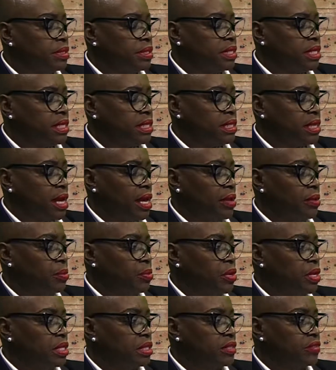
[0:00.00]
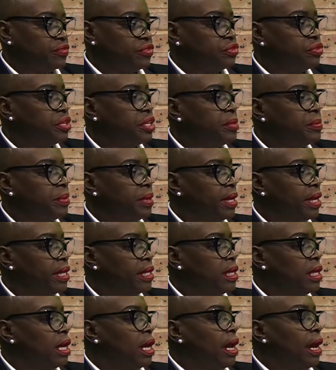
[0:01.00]
6 to 8 weeks of treatment,
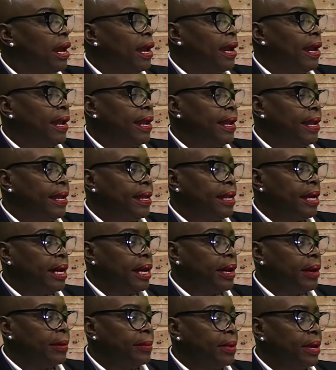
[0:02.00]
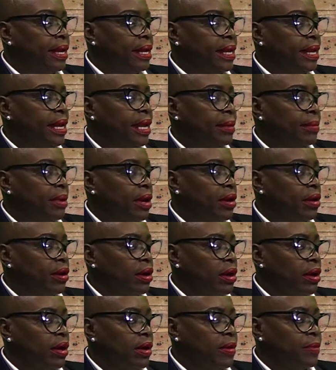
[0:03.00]
and I came out
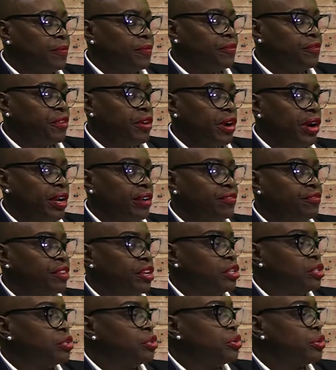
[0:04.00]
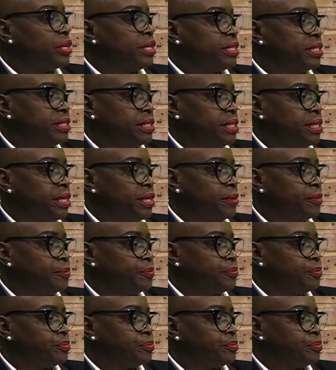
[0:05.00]
very victoriously.